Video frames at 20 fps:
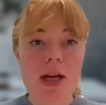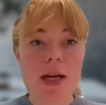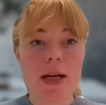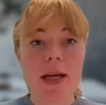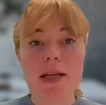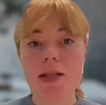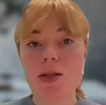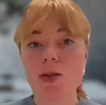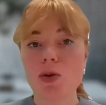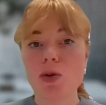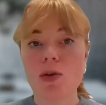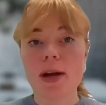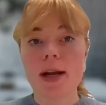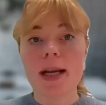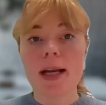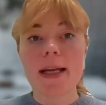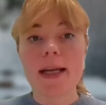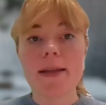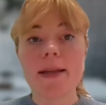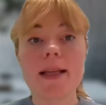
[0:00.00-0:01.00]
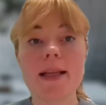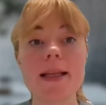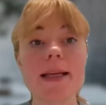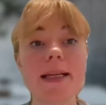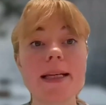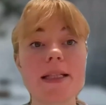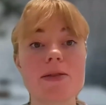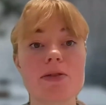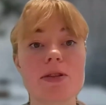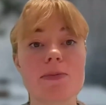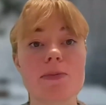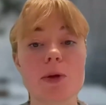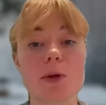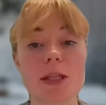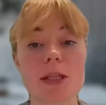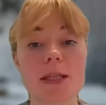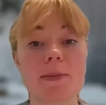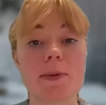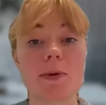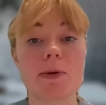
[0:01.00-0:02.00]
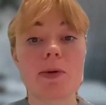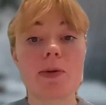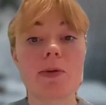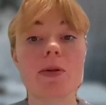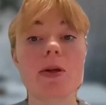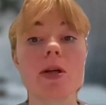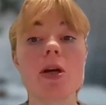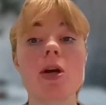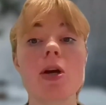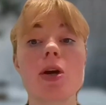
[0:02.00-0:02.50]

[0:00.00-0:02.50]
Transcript: and historically the least responsible,